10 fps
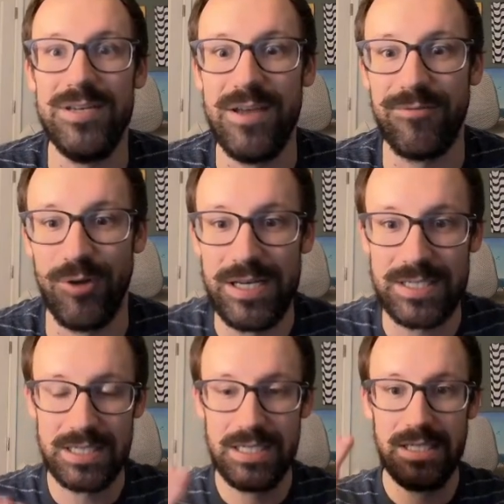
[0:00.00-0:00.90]
different
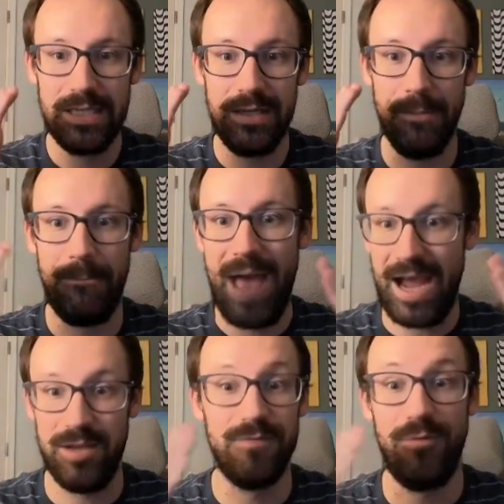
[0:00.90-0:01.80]
back
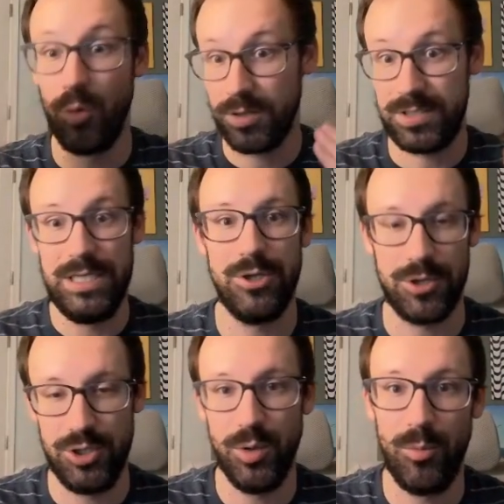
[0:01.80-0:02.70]
and forths in your
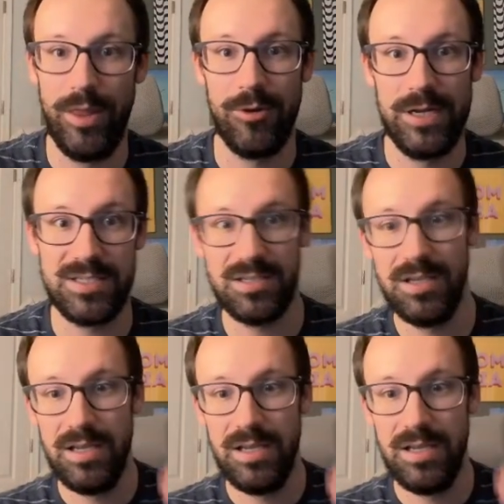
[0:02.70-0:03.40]
cube, whether it's